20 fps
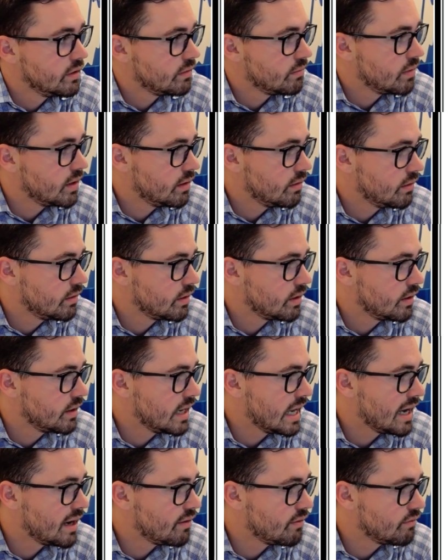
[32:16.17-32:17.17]
well,
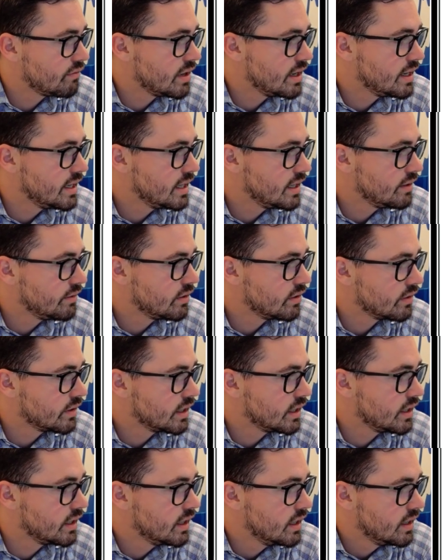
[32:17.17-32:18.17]
now really, you've got
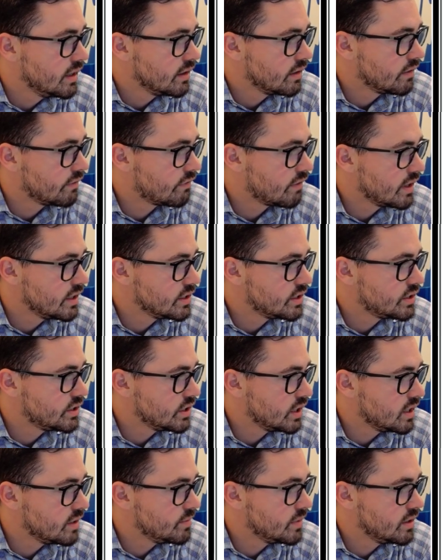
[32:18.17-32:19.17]
the, the French,
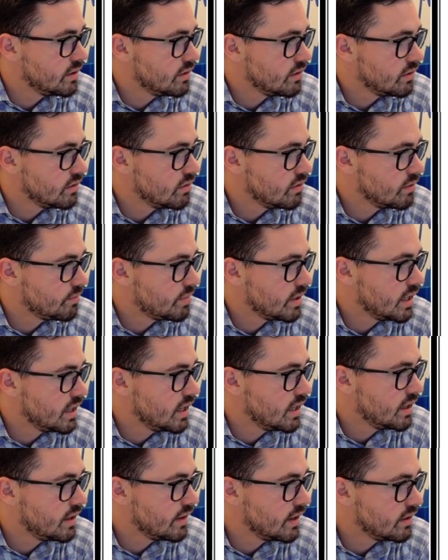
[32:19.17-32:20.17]
German,
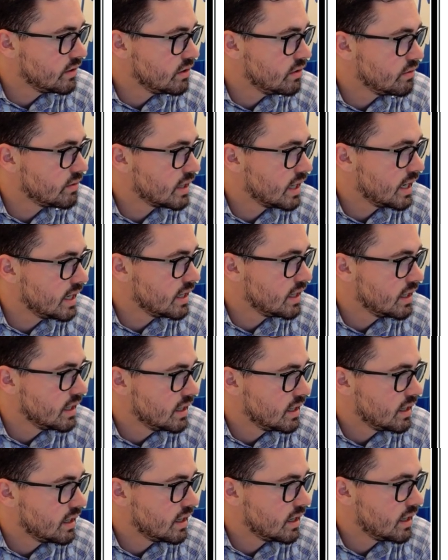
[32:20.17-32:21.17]
European, and then UK
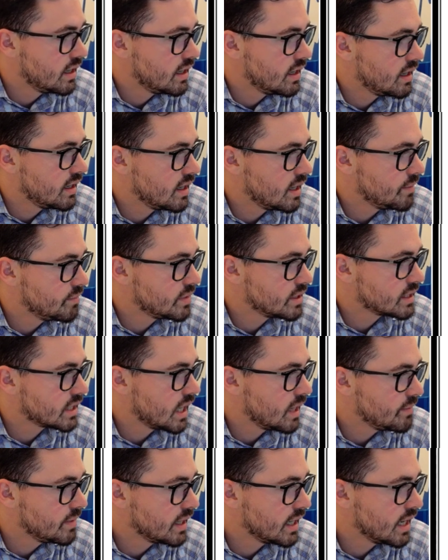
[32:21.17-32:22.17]
uh, numbers
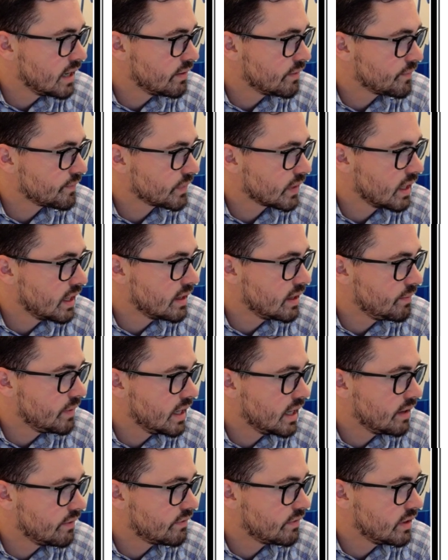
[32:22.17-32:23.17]
coming out. And then we
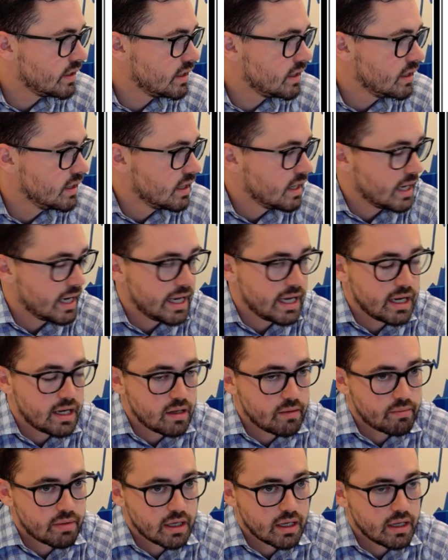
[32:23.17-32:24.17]
have the
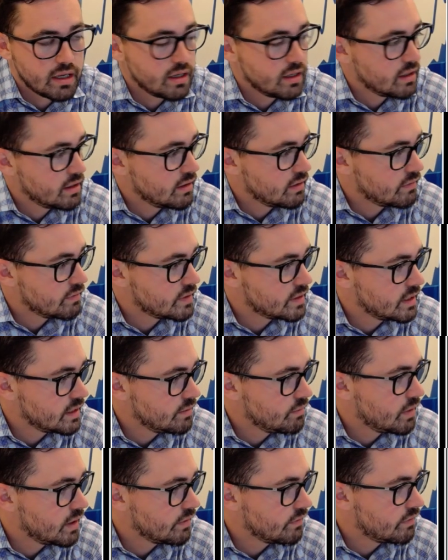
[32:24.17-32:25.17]
ADP, obviously
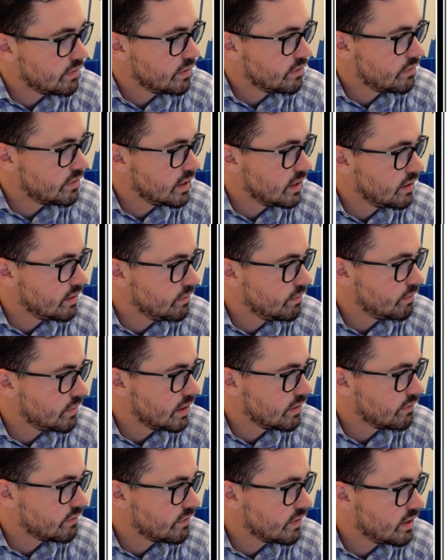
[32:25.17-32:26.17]
115,
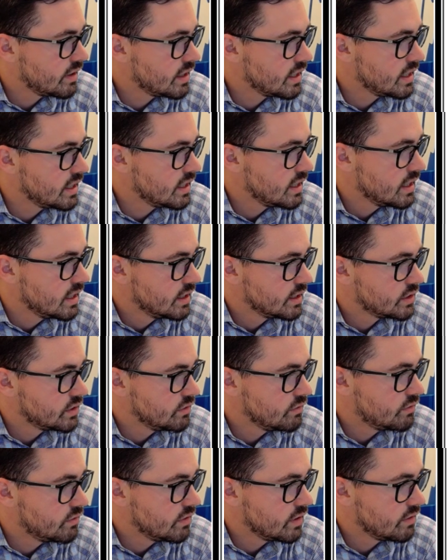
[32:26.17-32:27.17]
130,
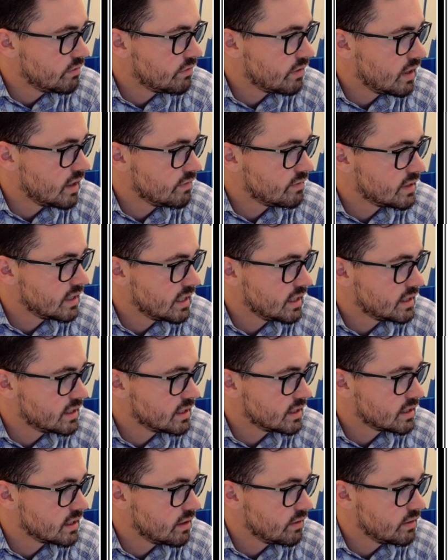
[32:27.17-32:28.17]
245 data.
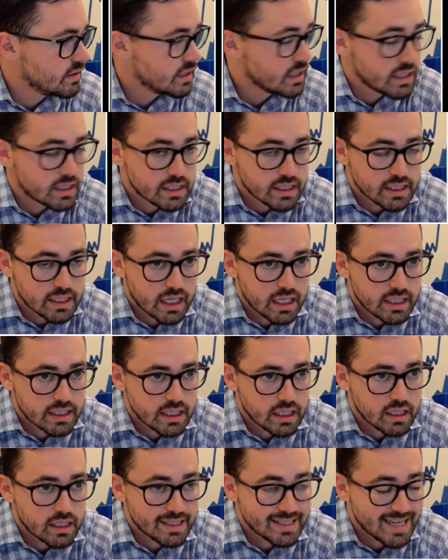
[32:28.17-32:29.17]
So decent
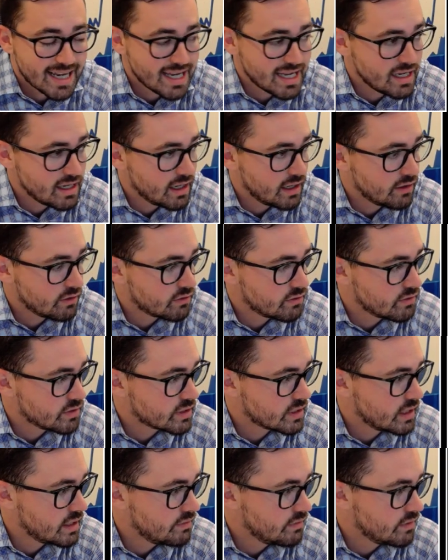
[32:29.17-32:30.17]
data day, and of course,
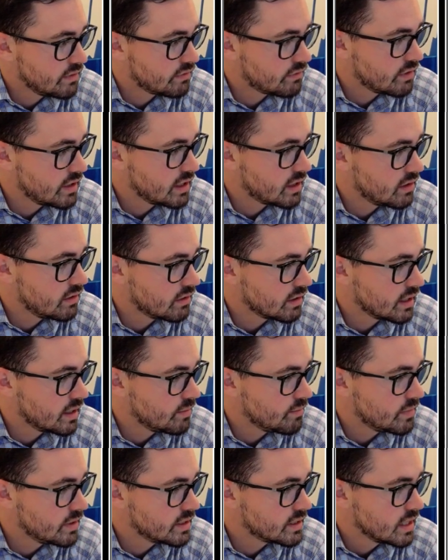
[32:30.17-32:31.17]
even the three o'clock
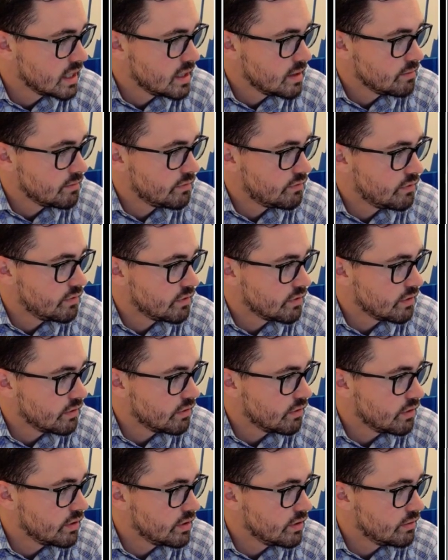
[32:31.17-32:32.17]
numbers before the
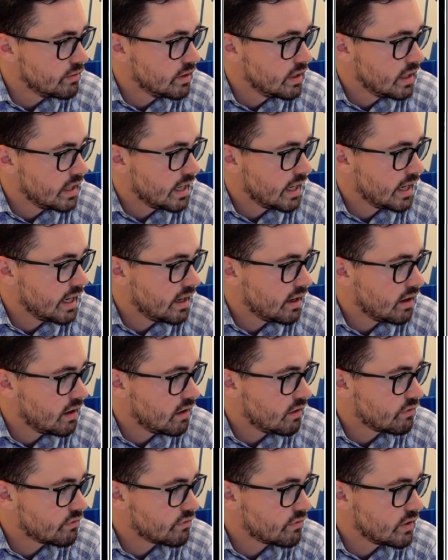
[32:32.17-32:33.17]
oil at
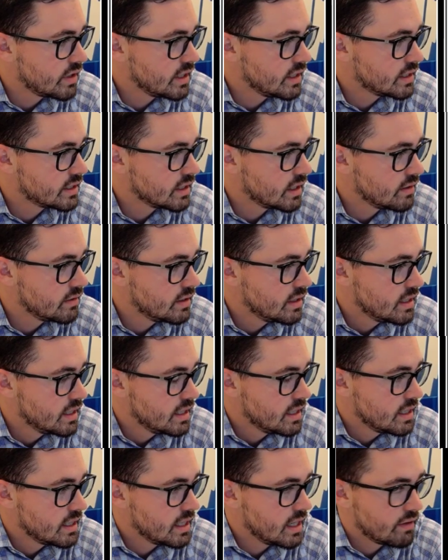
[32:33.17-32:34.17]
half three. So,
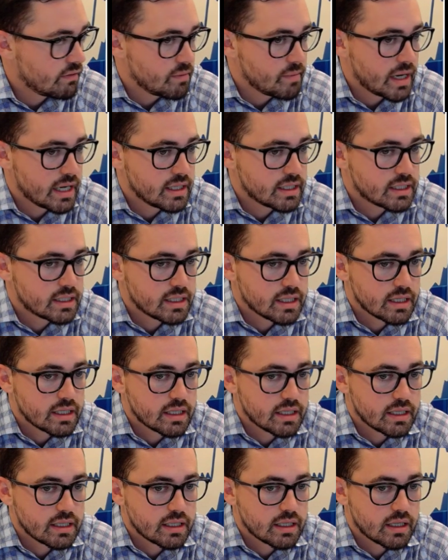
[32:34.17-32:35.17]
yeah, remains
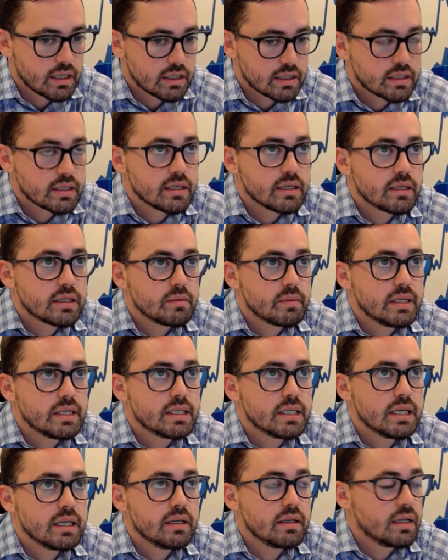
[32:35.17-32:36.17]
to, to, to be
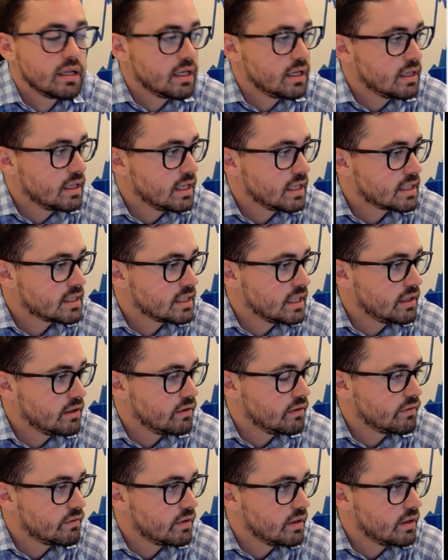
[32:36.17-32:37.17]
seen the, the extent
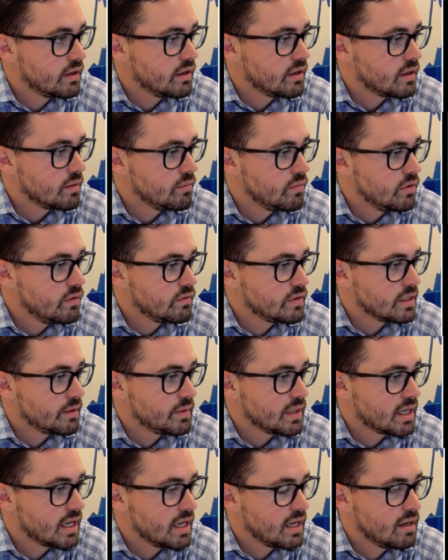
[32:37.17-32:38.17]
of the, the moves that we're
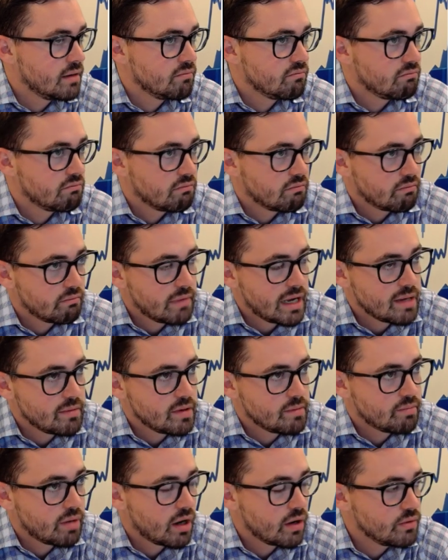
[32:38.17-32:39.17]
getting maybe
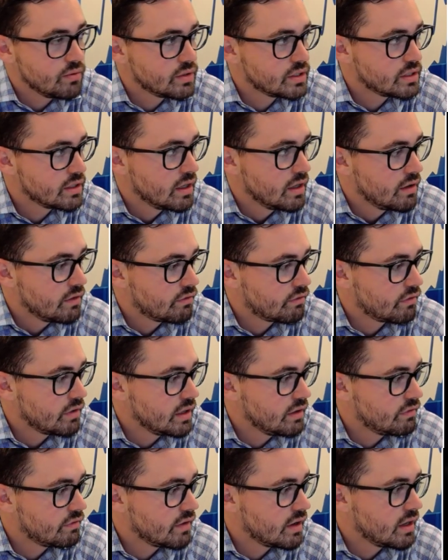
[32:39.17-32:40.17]
post
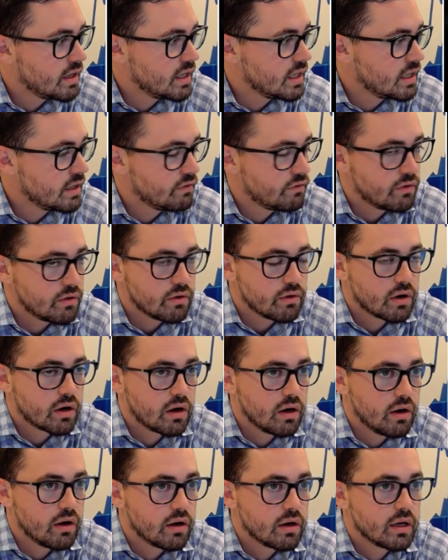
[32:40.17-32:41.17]
3.30, 4
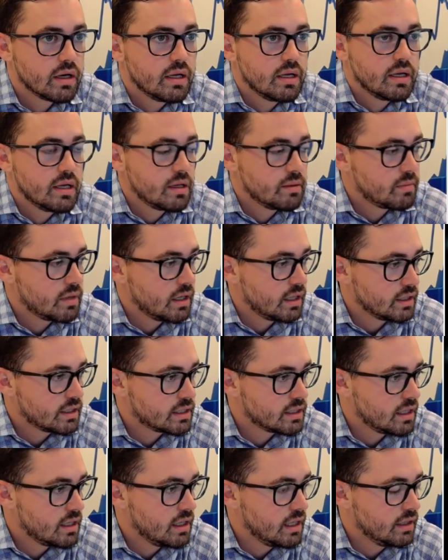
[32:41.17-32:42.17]
o'clock. But
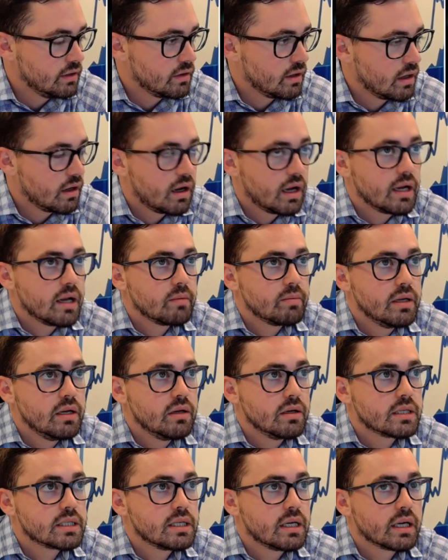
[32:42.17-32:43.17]
certainly on the lineup, it
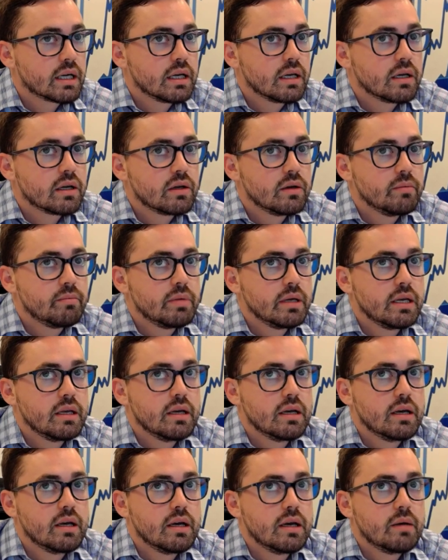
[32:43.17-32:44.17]
looks like it could be
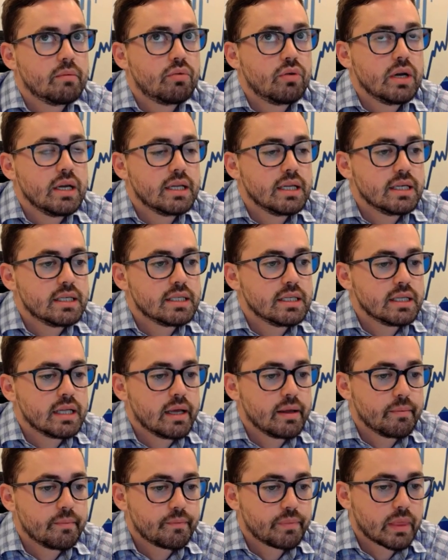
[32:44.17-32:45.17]
a, uh, a pretty decent
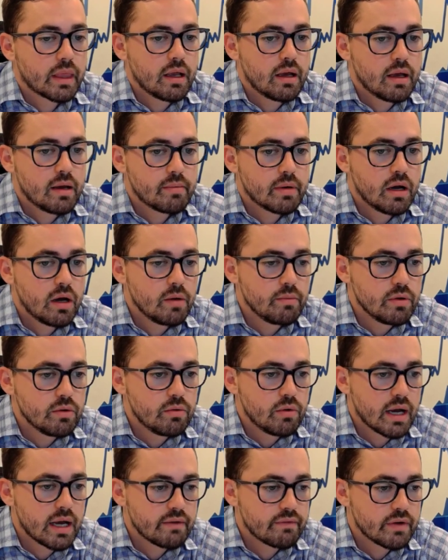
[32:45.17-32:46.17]
day. Uh, but I hope you all
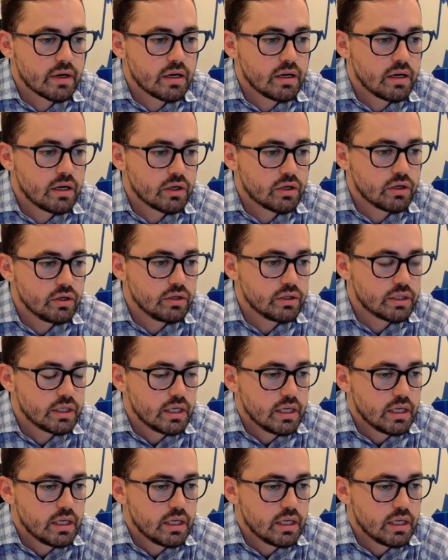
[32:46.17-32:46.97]
have uh, a good